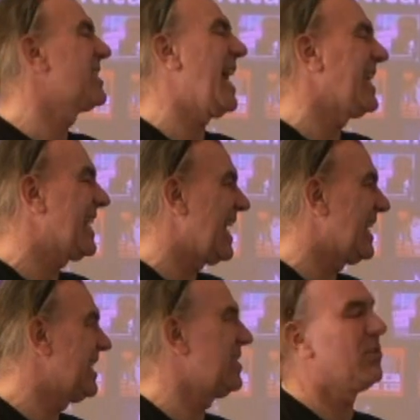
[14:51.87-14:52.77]

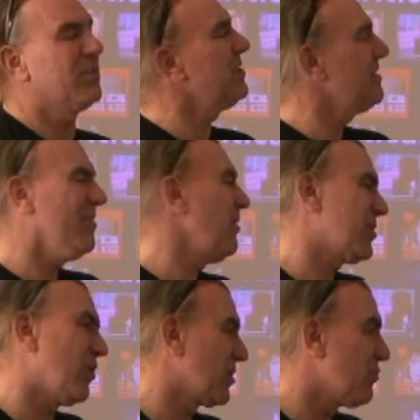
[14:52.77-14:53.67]
technicalities or all
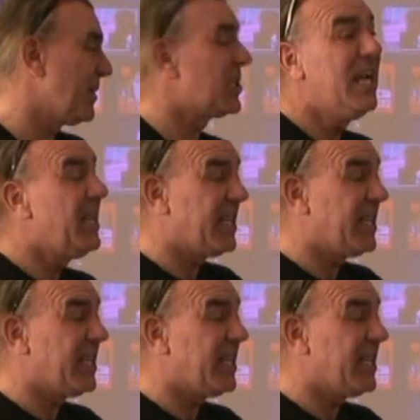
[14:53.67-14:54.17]
sorts of rubbish.